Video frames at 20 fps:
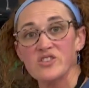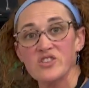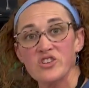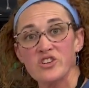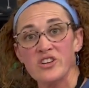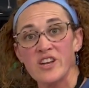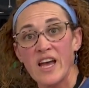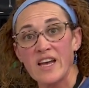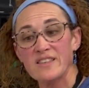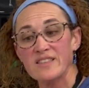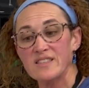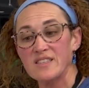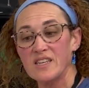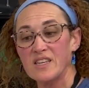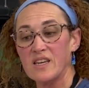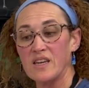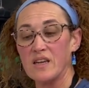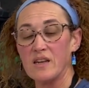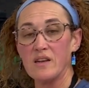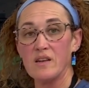are
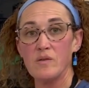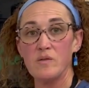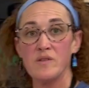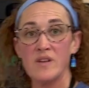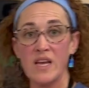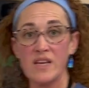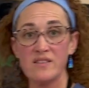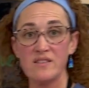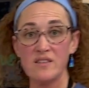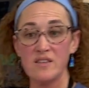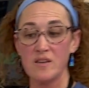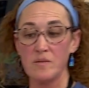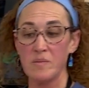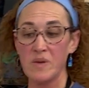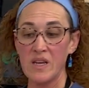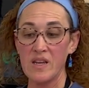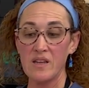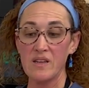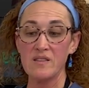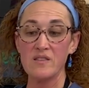nested. Nested
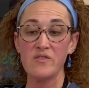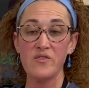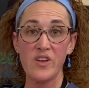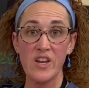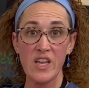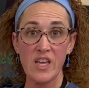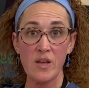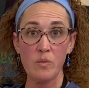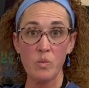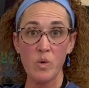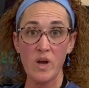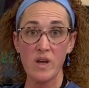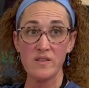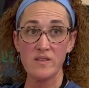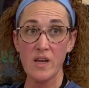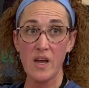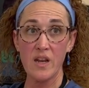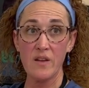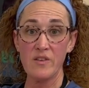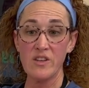means fitting in one
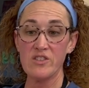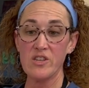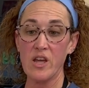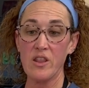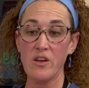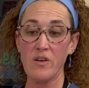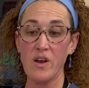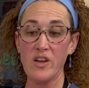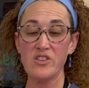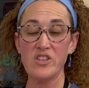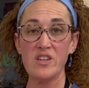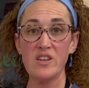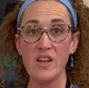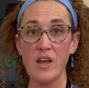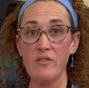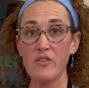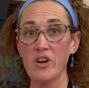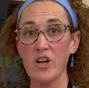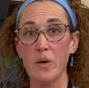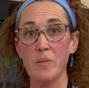side of each other. I should
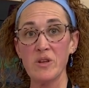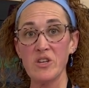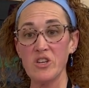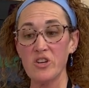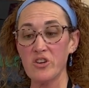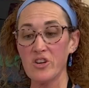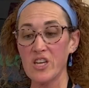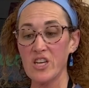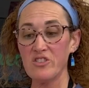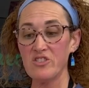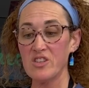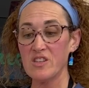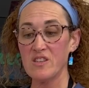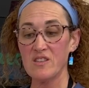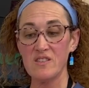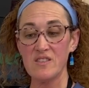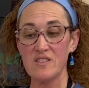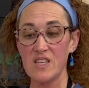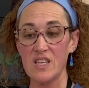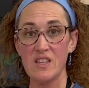never come into your kitchen
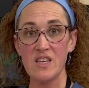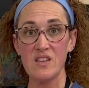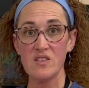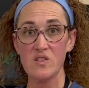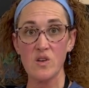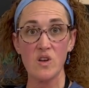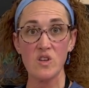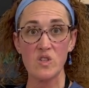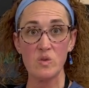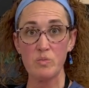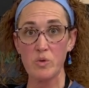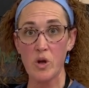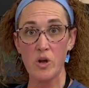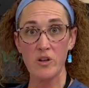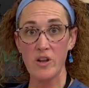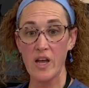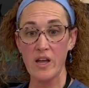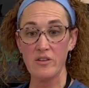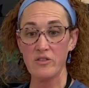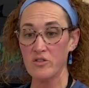and see these all sprawled
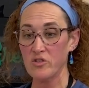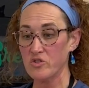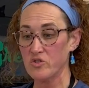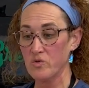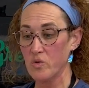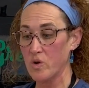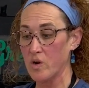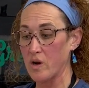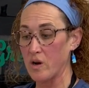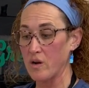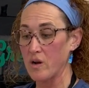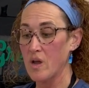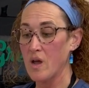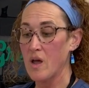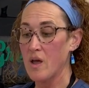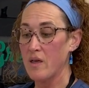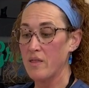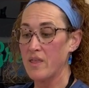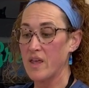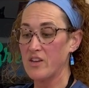out in your drawer.
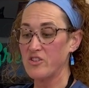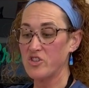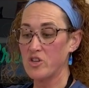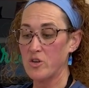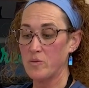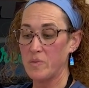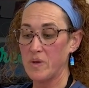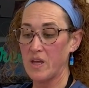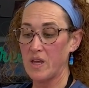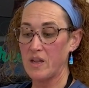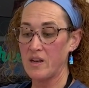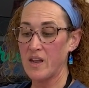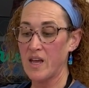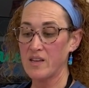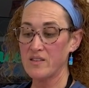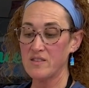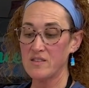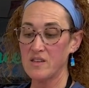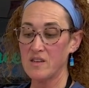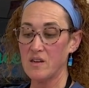They should be
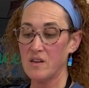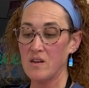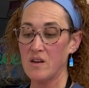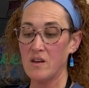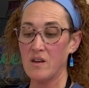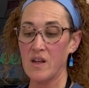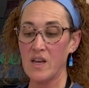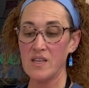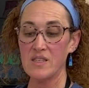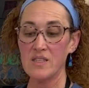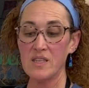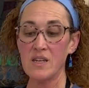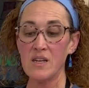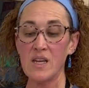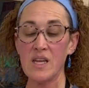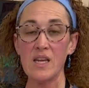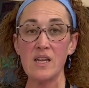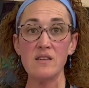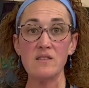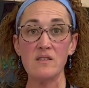nested nice and
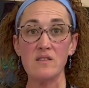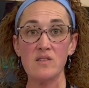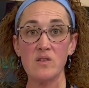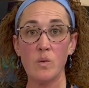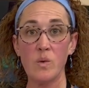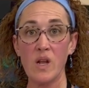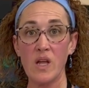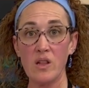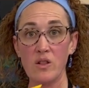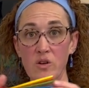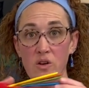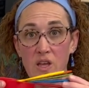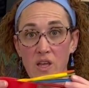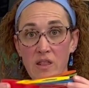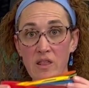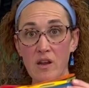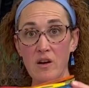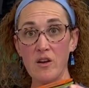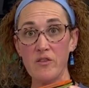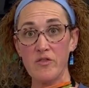neat. So when I look in
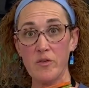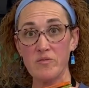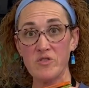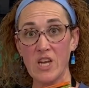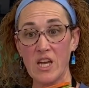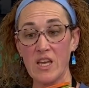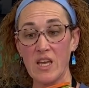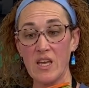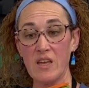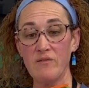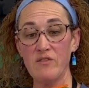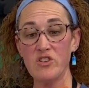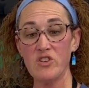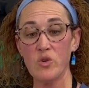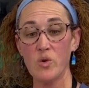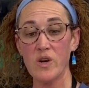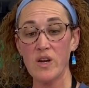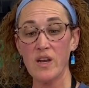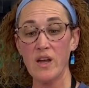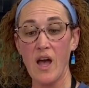there, if I'm checking
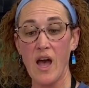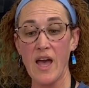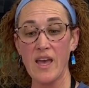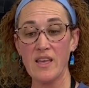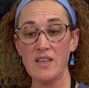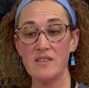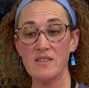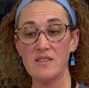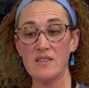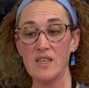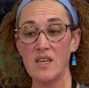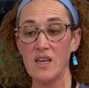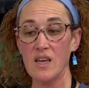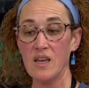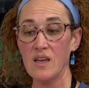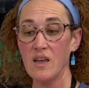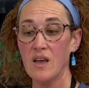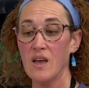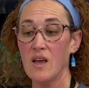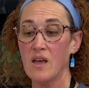inventory, I can
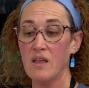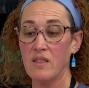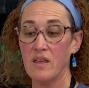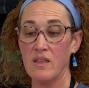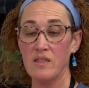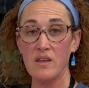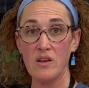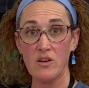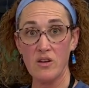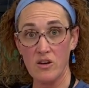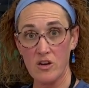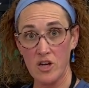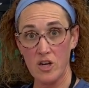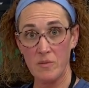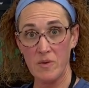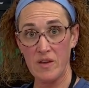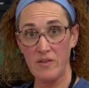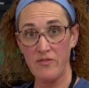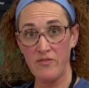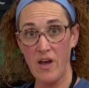see that there are going to
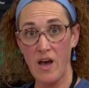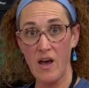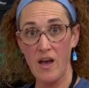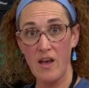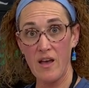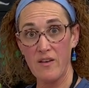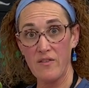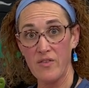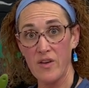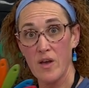be 5